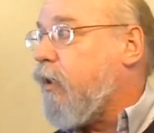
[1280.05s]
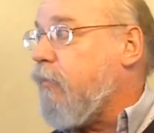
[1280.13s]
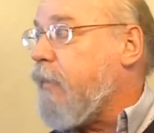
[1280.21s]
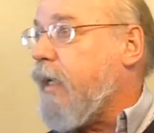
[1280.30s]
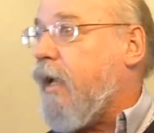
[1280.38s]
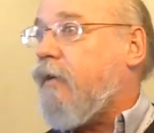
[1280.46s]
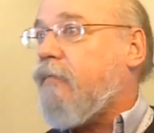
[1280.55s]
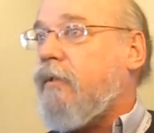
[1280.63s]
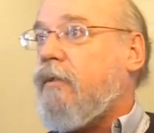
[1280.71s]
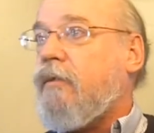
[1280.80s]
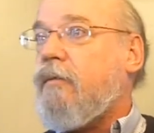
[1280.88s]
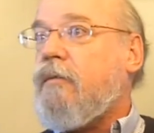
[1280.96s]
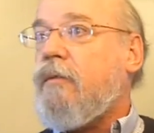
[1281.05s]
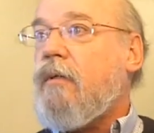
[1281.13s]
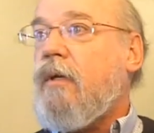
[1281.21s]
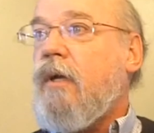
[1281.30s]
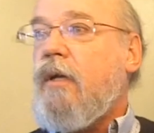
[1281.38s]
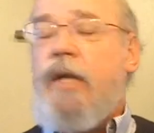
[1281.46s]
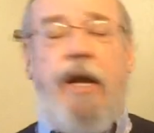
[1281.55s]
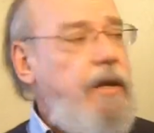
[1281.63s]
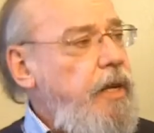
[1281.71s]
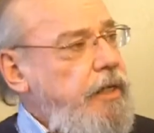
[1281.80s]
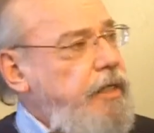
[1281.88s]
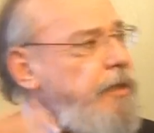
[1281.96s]
Pull me out of it.
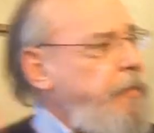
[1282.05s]
Now,